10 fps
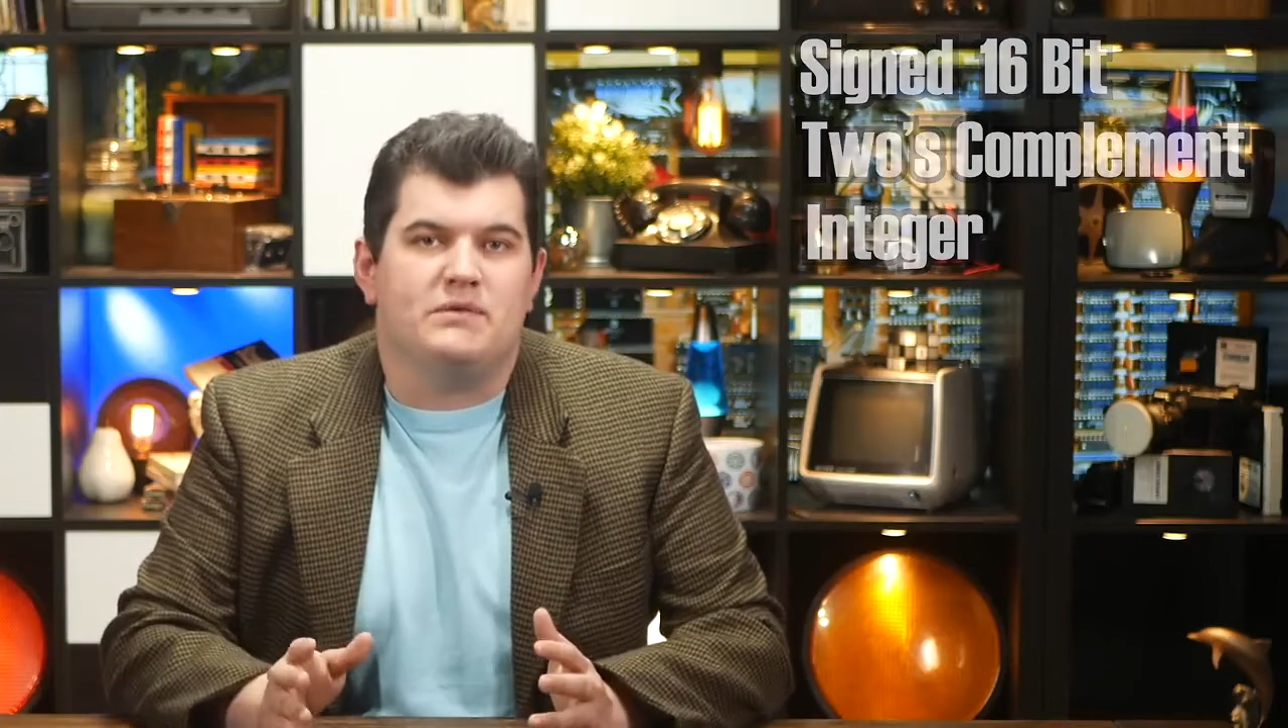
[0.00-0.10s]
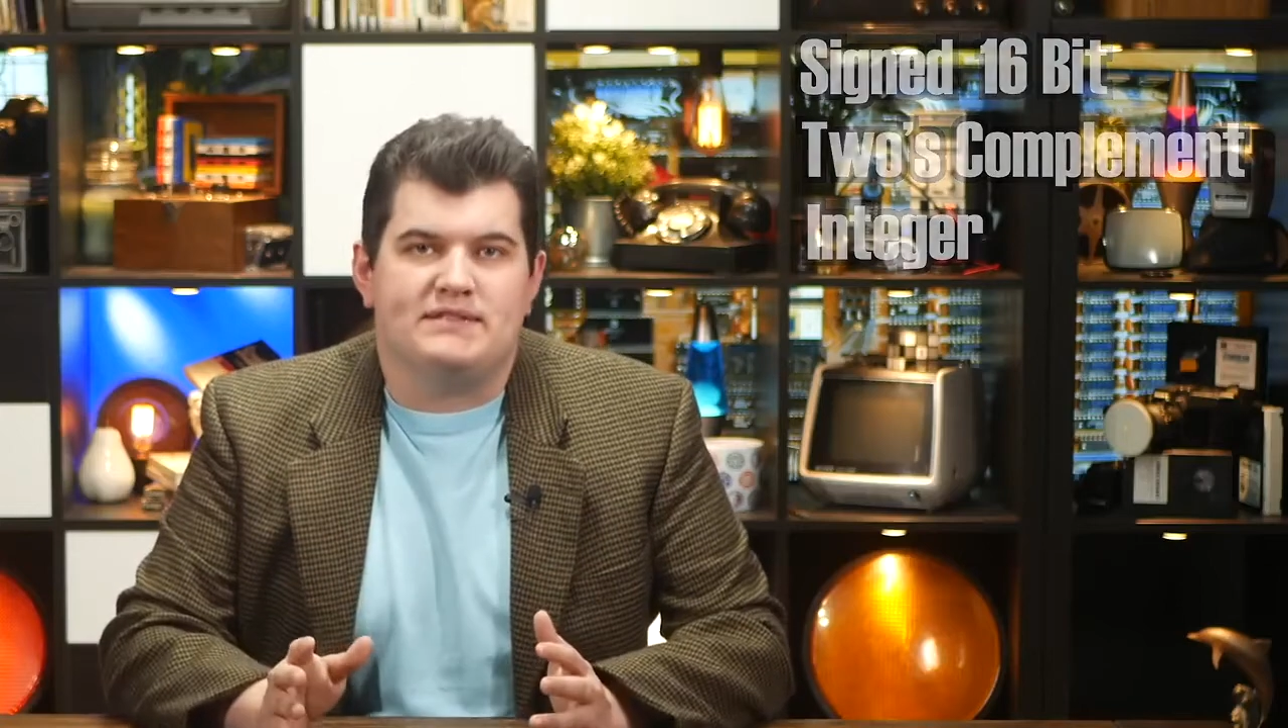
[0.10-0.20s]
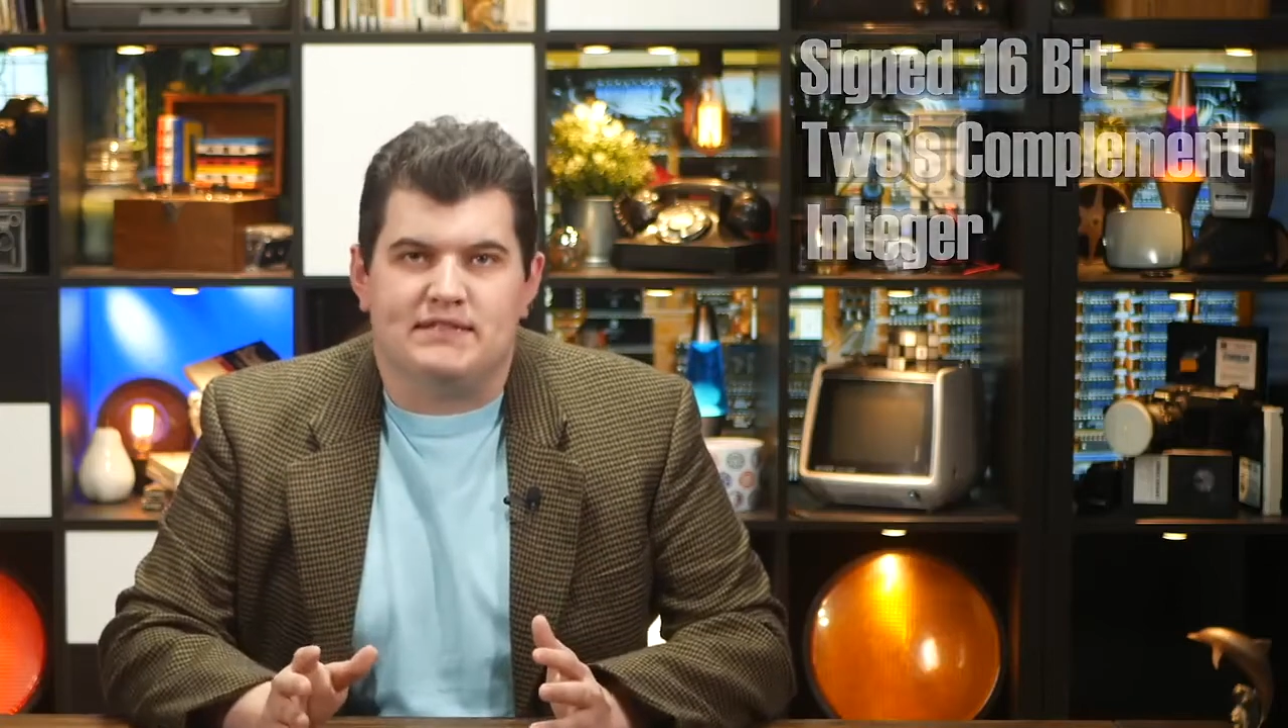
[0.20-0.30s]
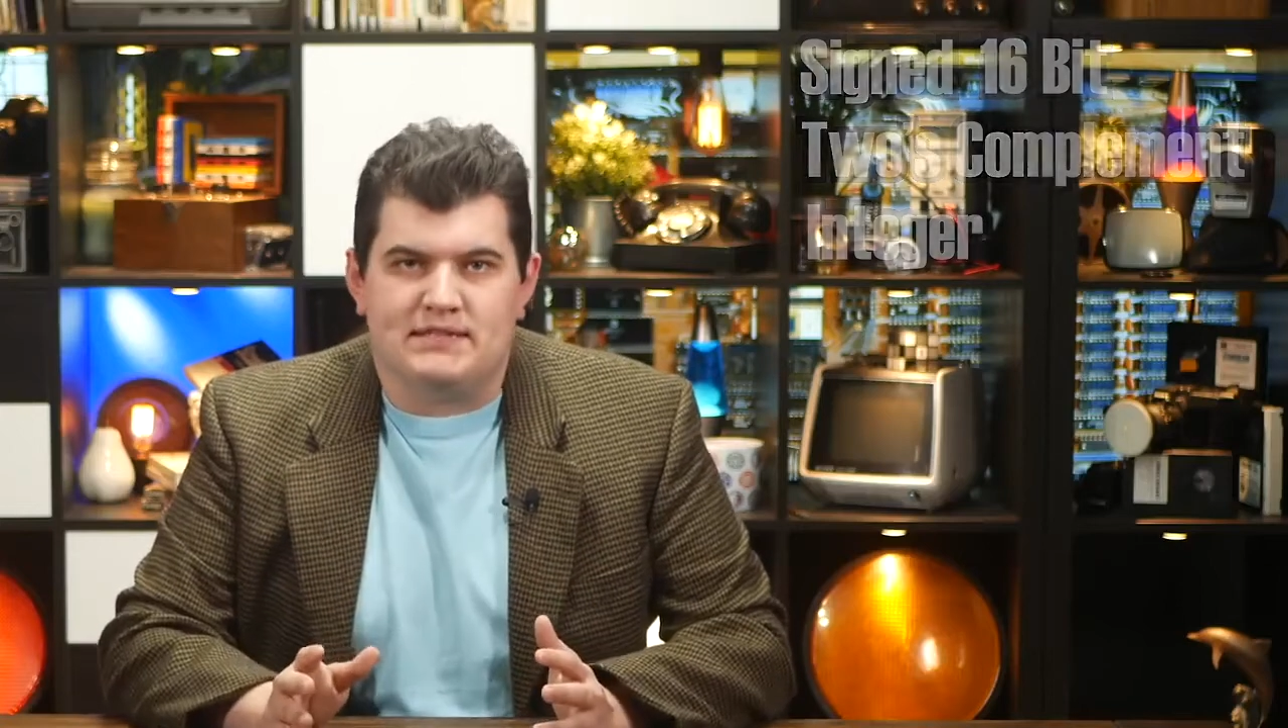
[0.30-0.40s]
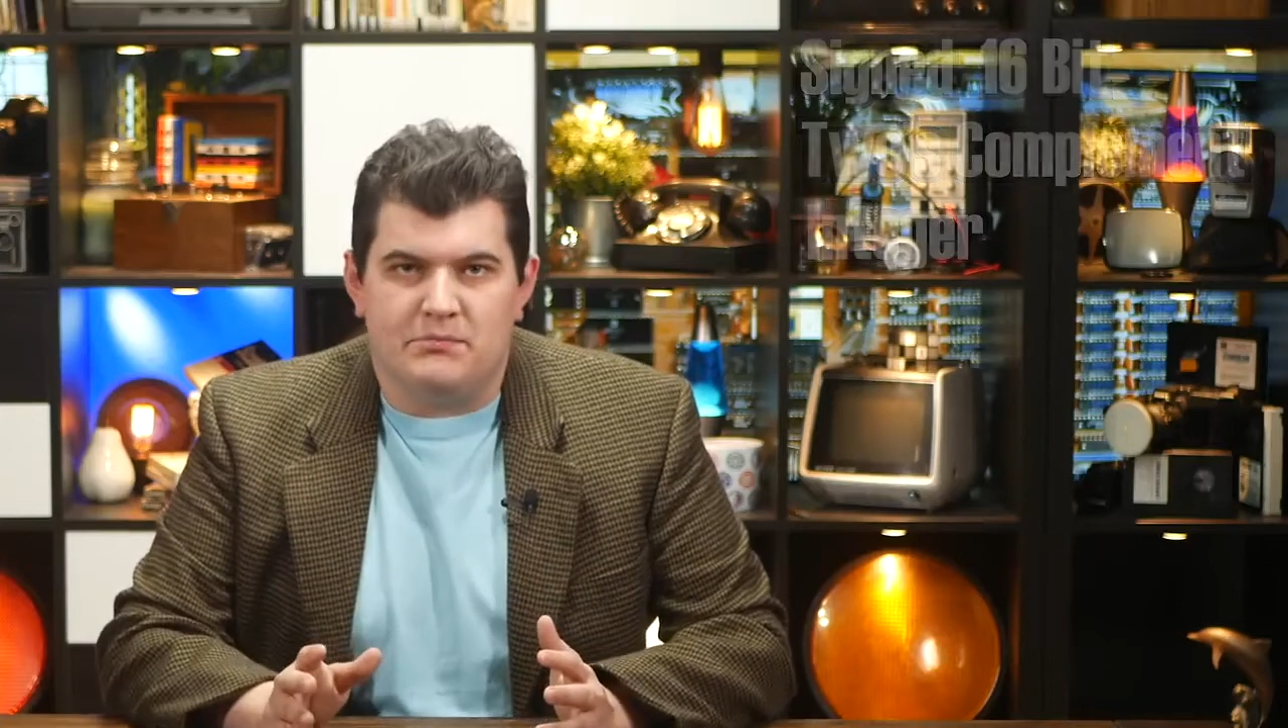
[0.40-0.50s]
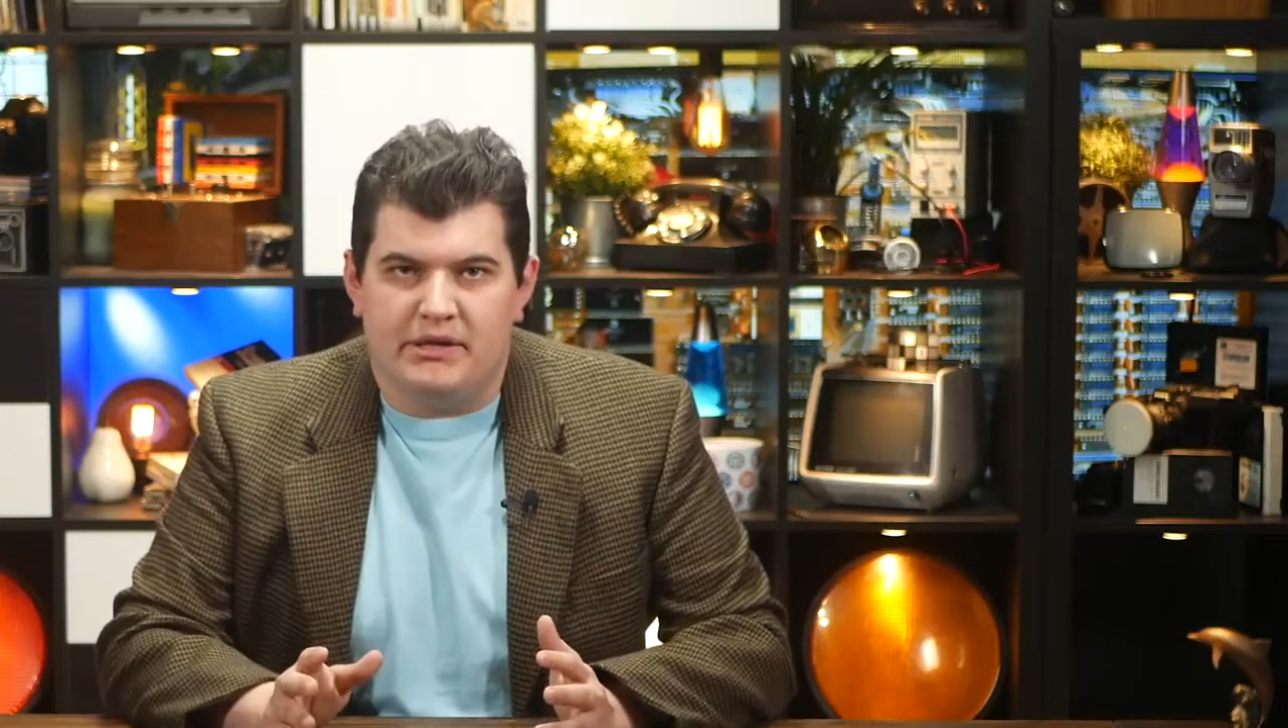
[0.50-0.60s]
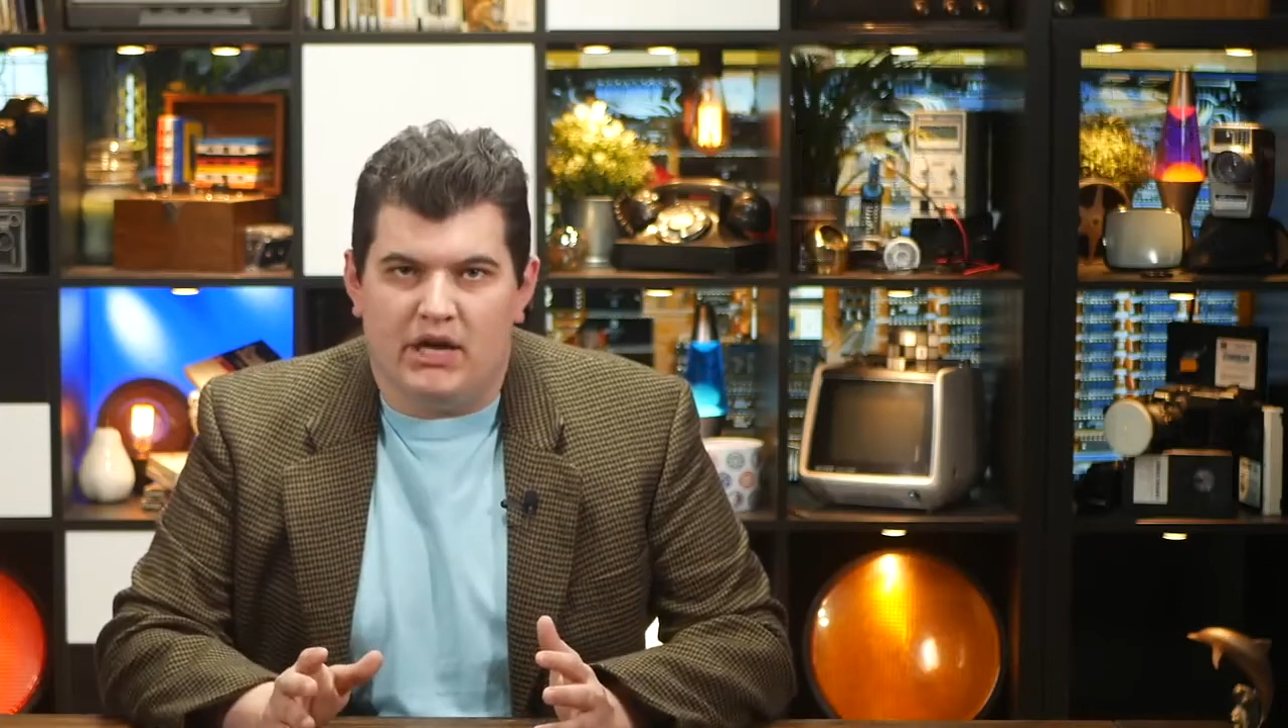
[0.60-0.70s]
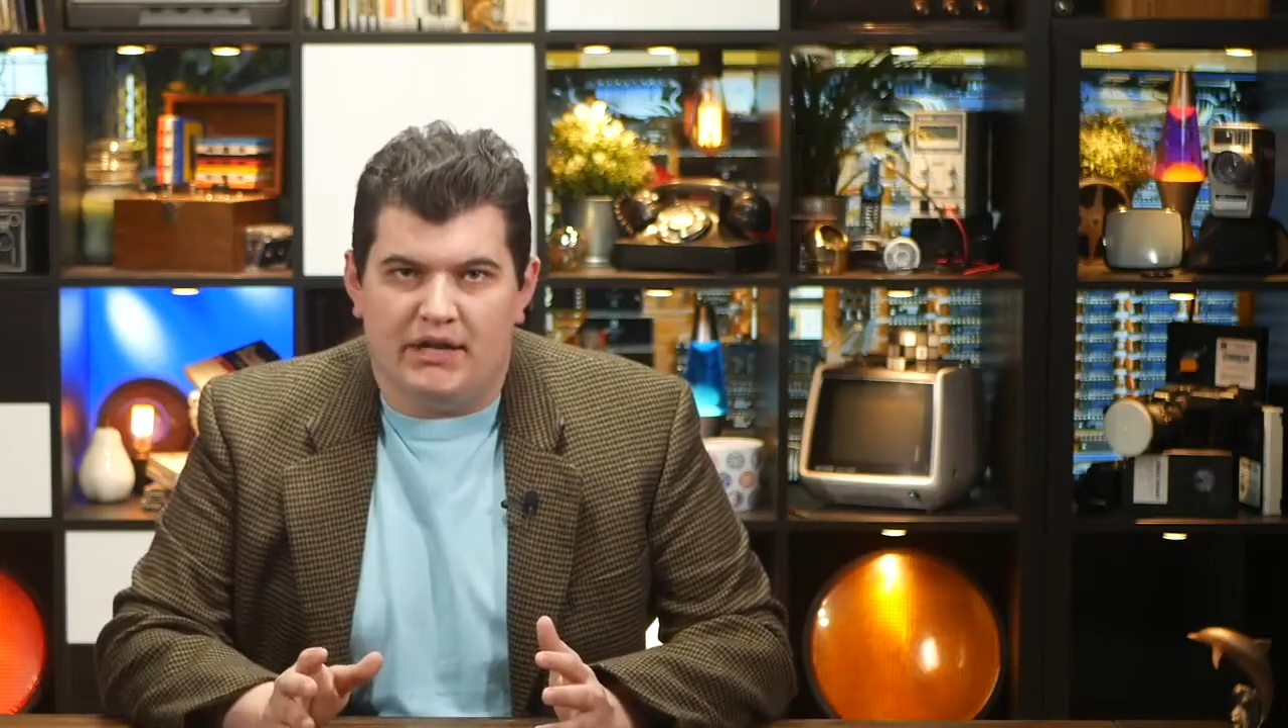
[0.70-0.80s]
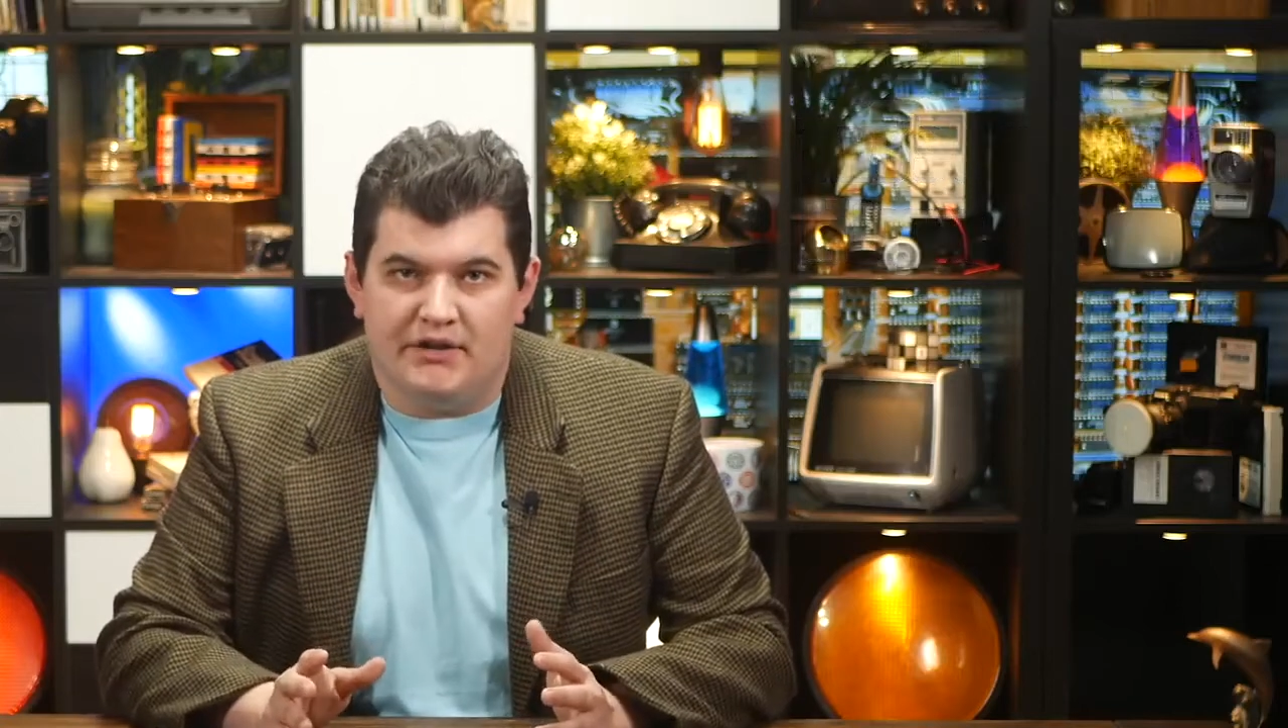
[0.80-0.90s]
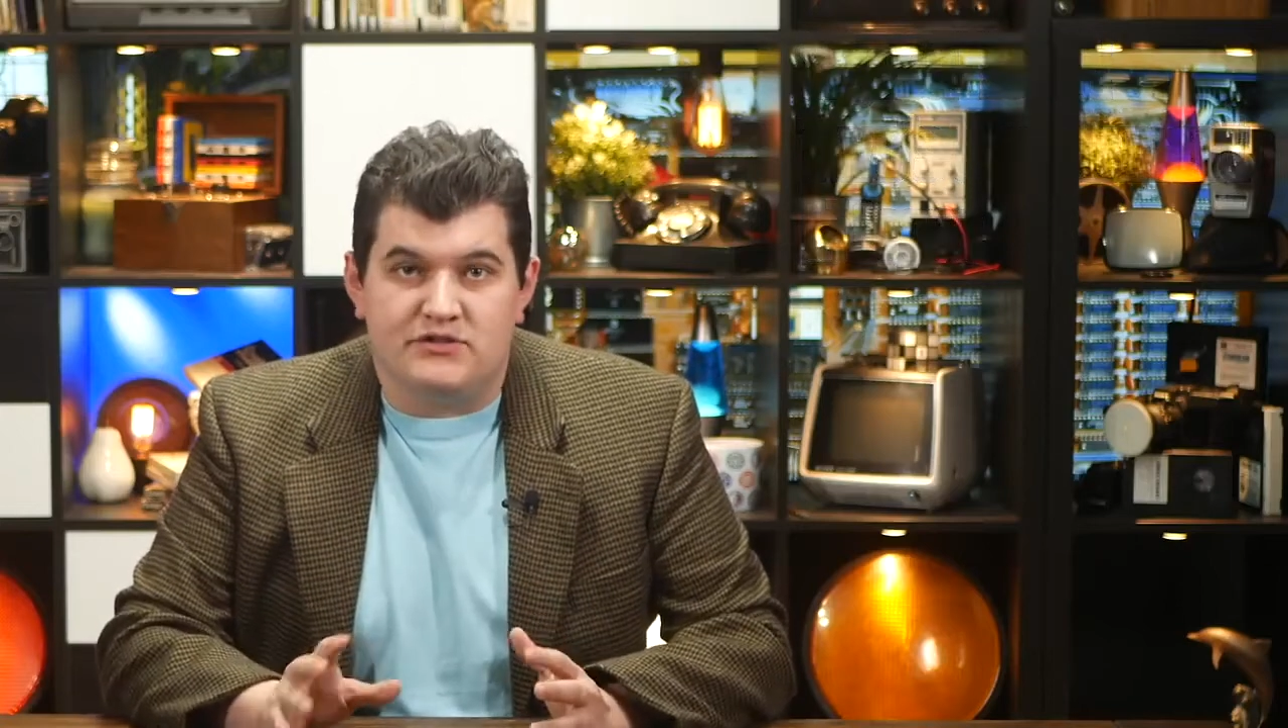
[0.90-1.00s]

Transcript: with 16-bit audio,